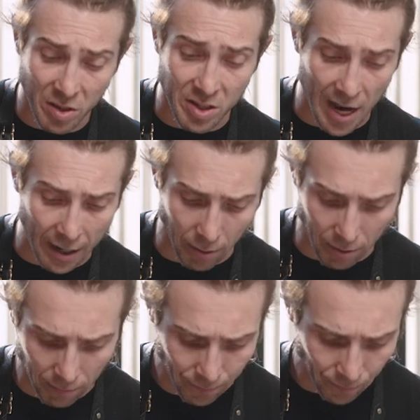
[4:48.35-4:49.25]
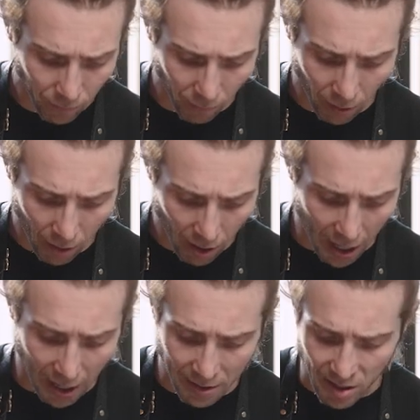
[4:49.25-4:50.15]
second,
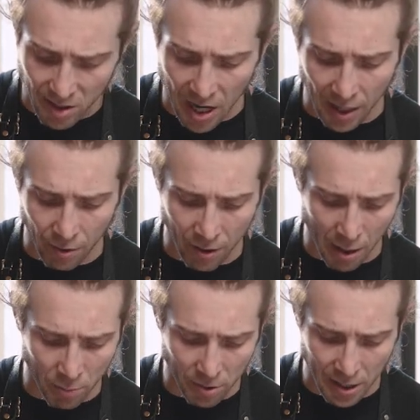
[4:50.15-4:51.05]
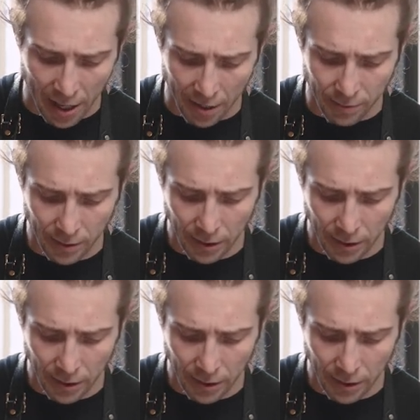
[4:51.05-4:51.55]
this is Tanqueray number 10.